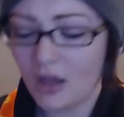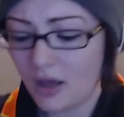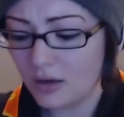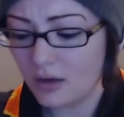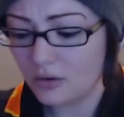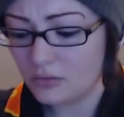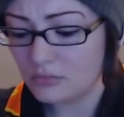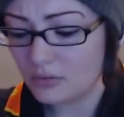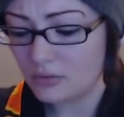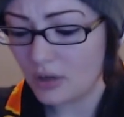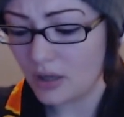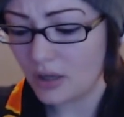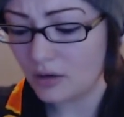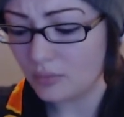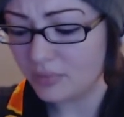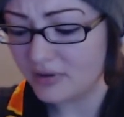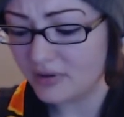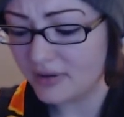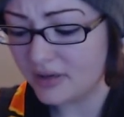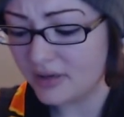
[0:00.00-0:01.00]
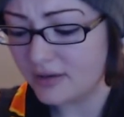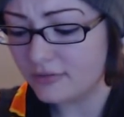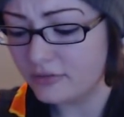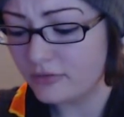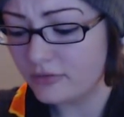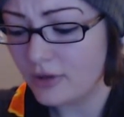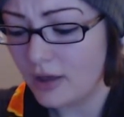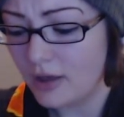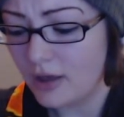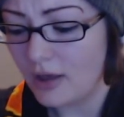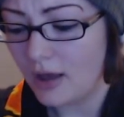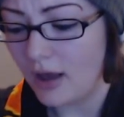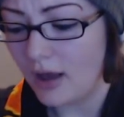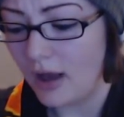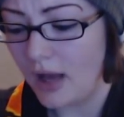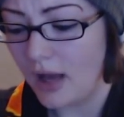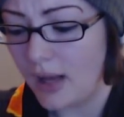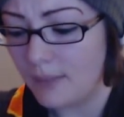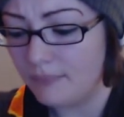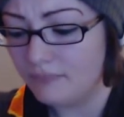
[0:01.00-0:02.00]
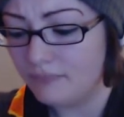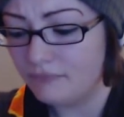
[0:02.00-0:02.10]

I don't I don't believe.